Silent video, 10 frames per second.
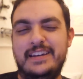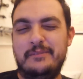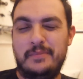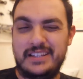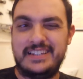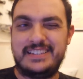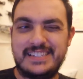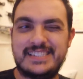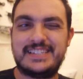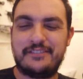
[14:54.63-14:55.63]
But I
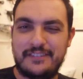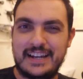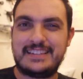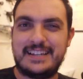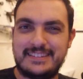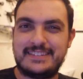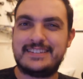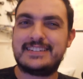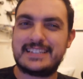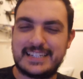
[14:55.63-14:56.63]
think the fact that
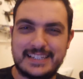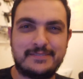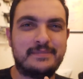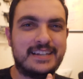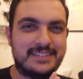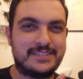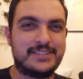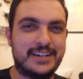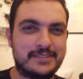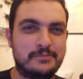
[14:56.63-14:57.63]
kit made the
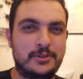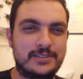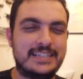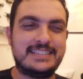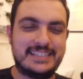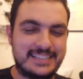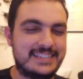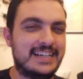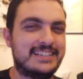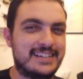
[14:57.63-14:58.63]
Dragon Ball, I think
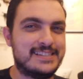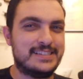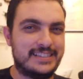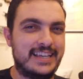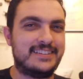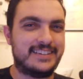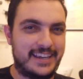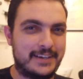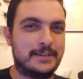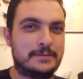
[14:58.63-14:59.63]
that has to take the
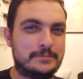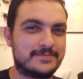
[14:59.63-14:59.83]
cake.